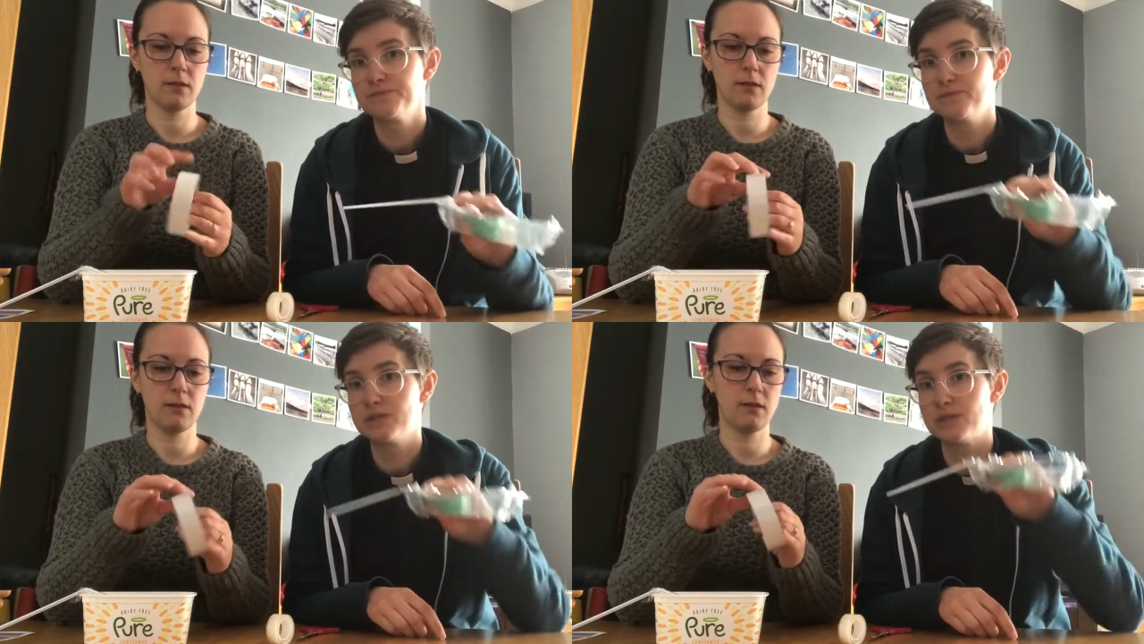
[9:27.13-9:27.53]

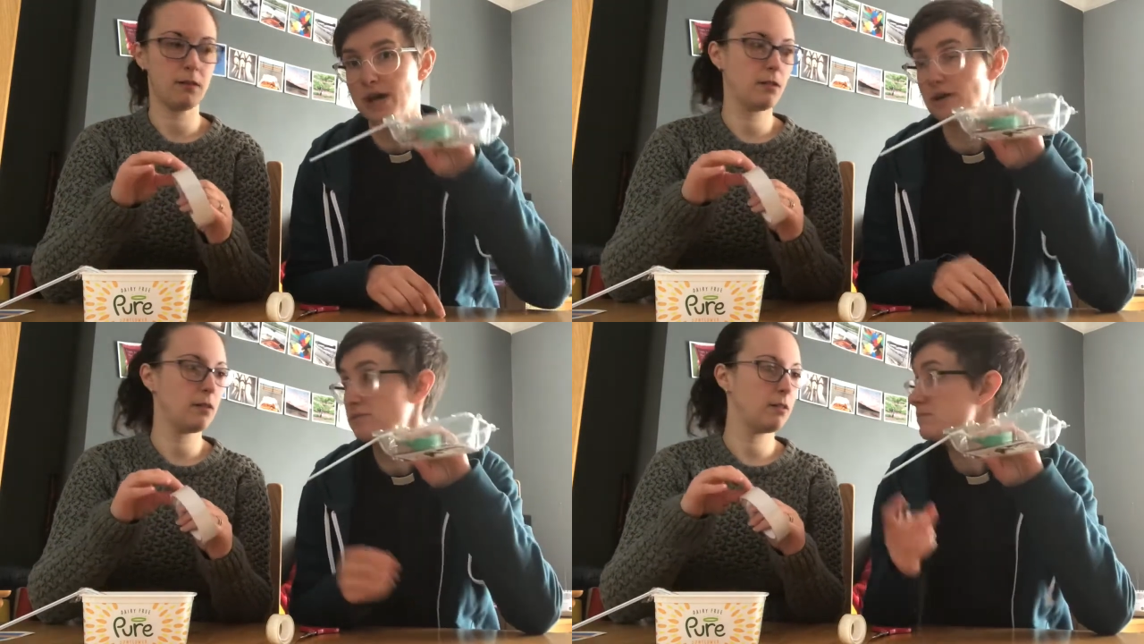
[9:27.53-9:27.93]
Speaker 1: So.
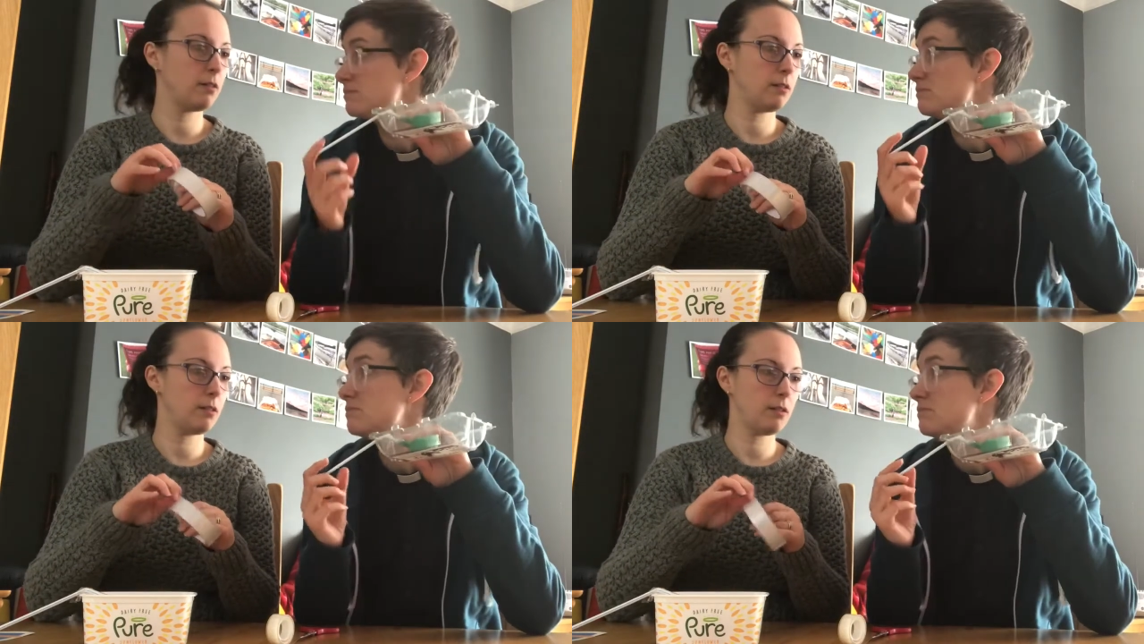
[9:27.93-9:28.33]

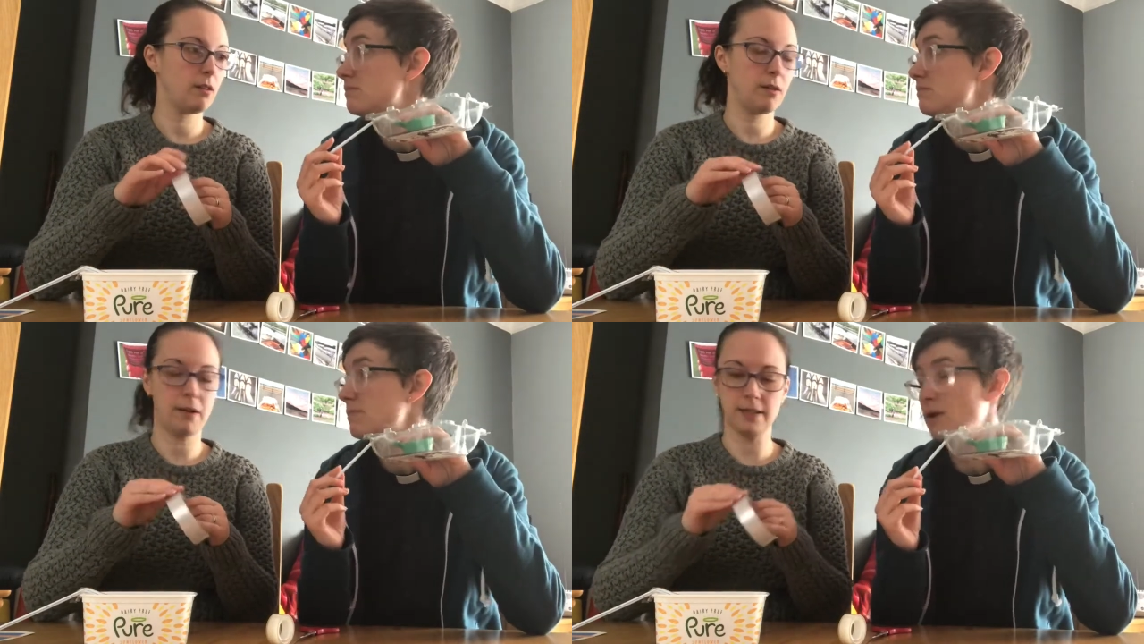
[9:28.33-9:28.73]

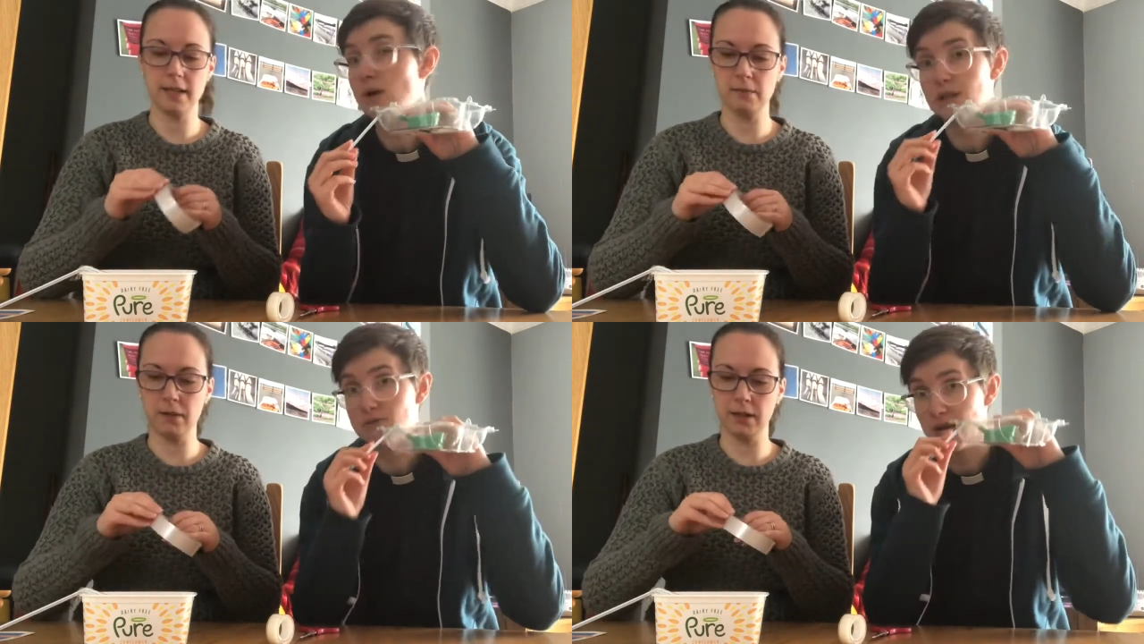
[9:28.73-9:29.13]
I didn't
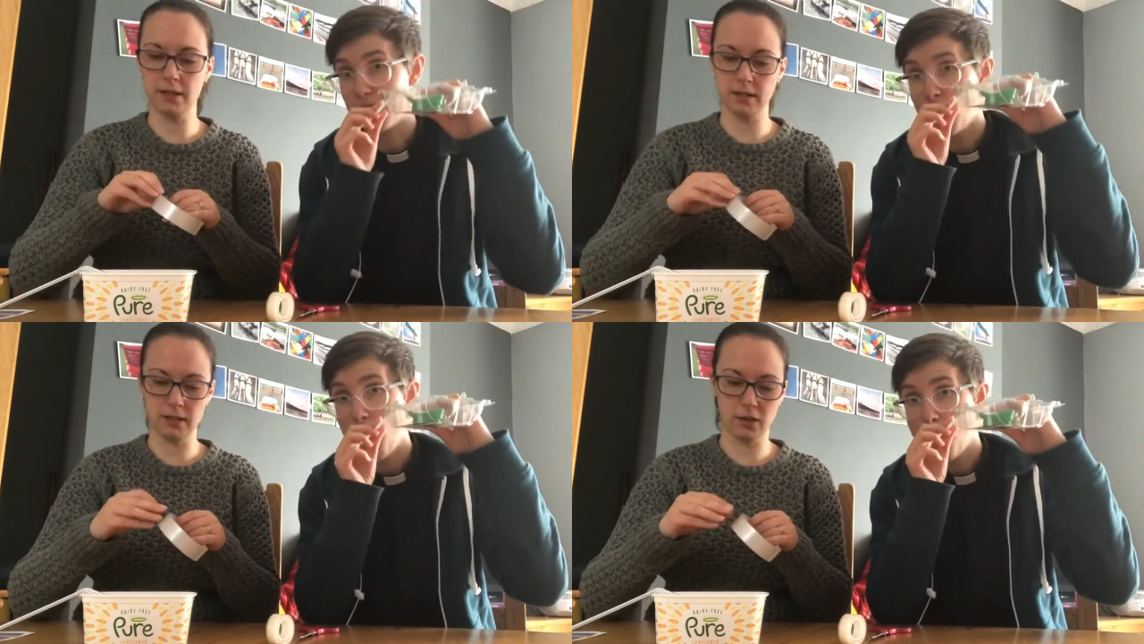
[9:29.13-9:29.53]
manage to
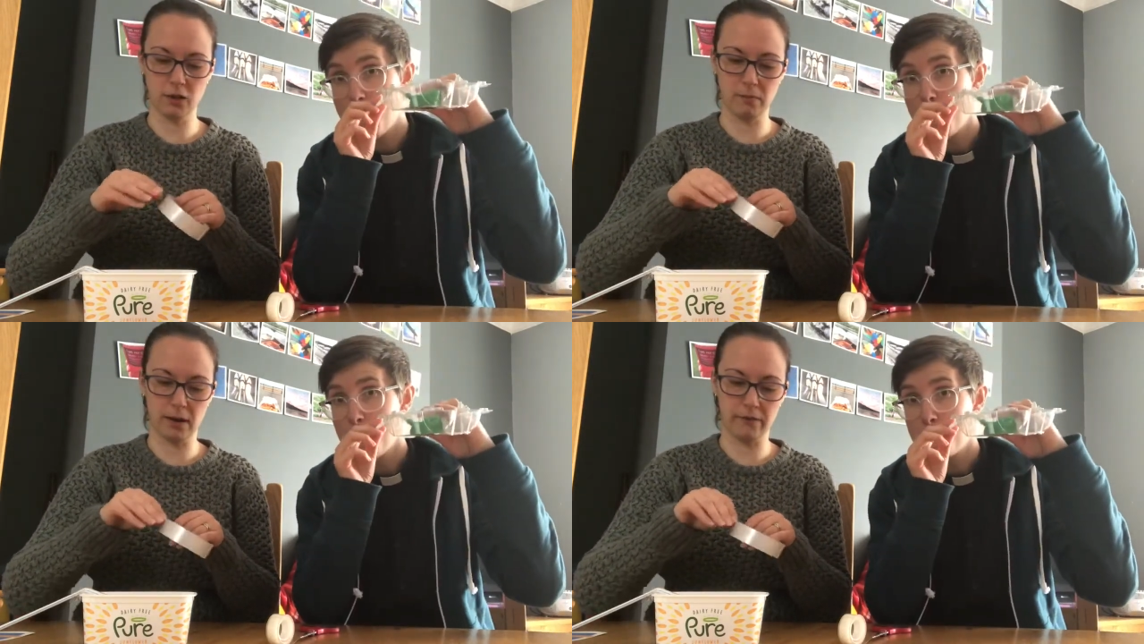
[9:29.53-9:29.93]
secure
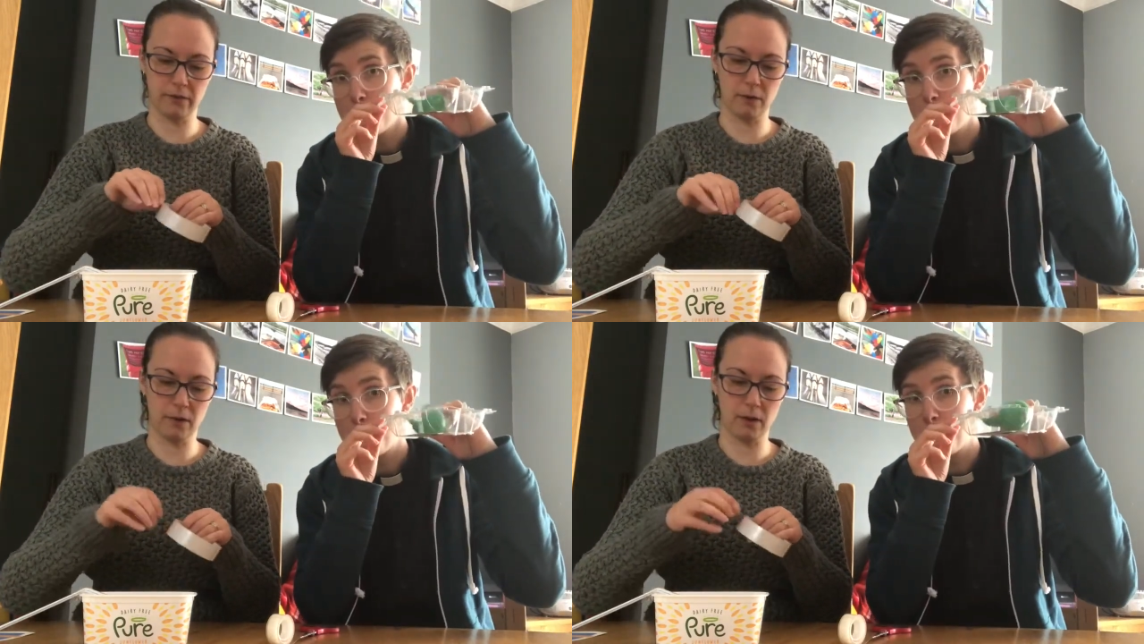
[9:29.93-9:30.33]
mine very
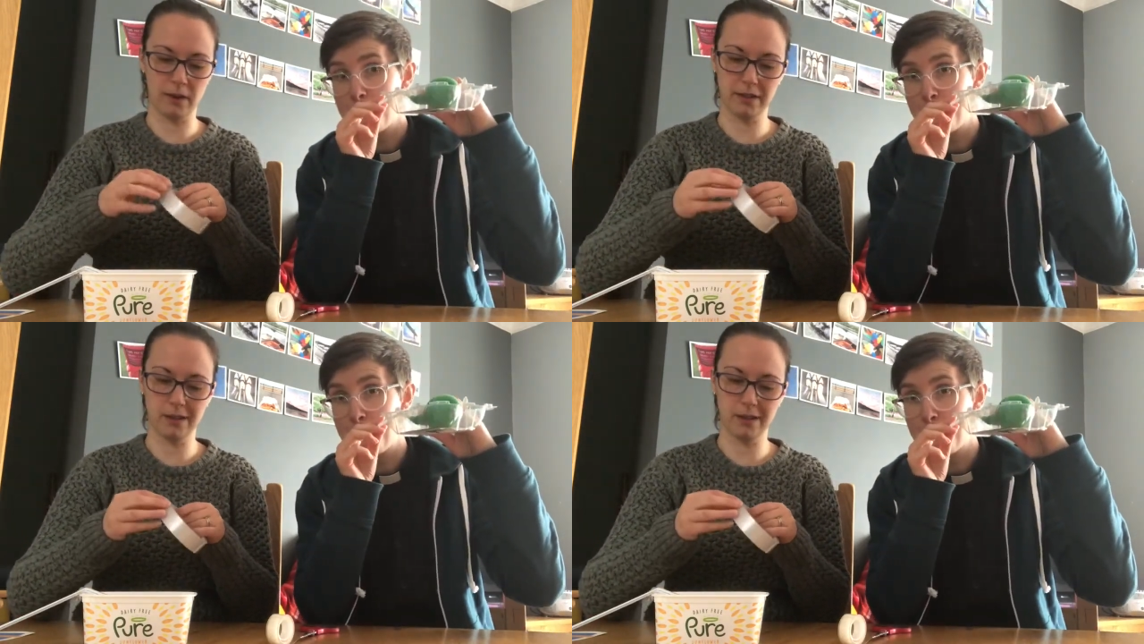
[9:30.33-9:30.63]
well. I think